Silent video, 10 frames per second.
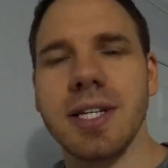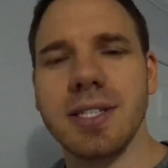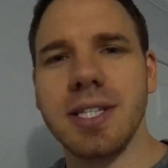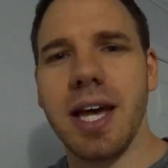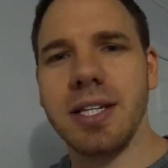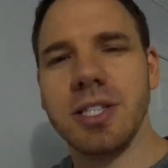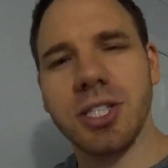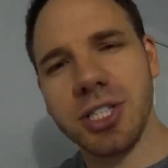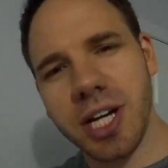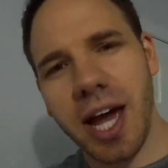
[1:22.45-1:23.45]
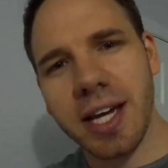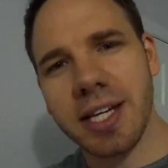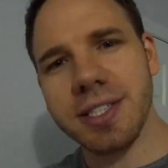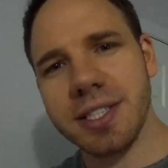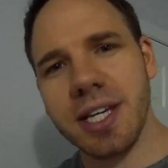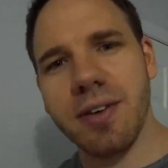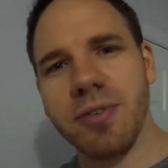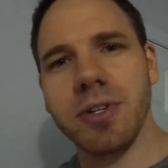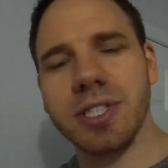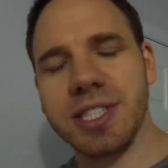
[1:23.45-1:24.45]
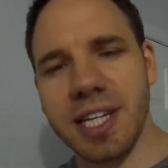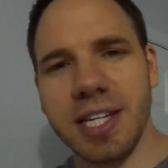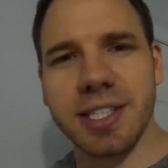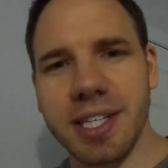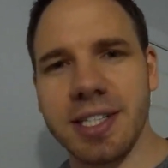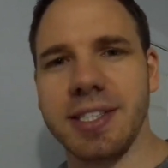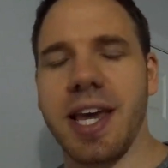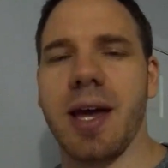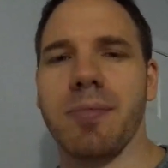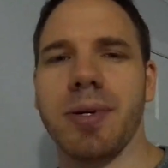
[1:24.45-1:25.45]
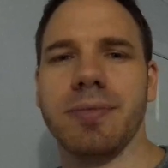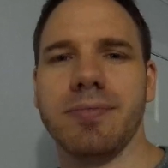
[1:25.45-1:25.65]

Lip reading: said to check and see if your seat is damp.